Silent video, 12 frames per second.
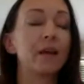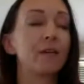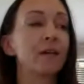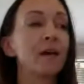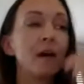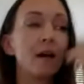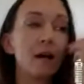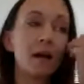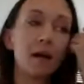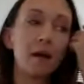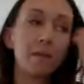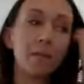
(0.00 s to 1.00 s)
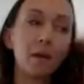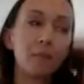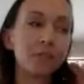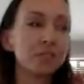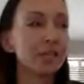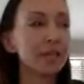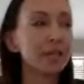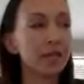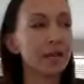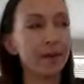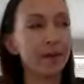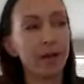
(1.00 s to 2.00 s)
Now, I'm just
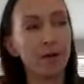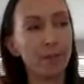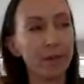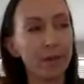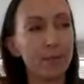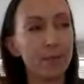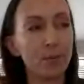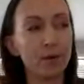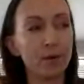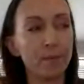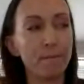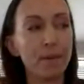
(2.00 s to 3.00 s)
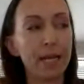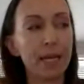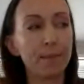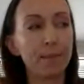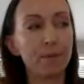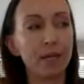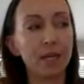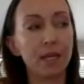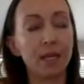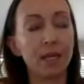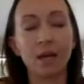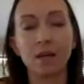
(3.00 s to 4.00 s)
thinking about people that
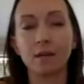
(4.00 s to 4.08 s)
maybe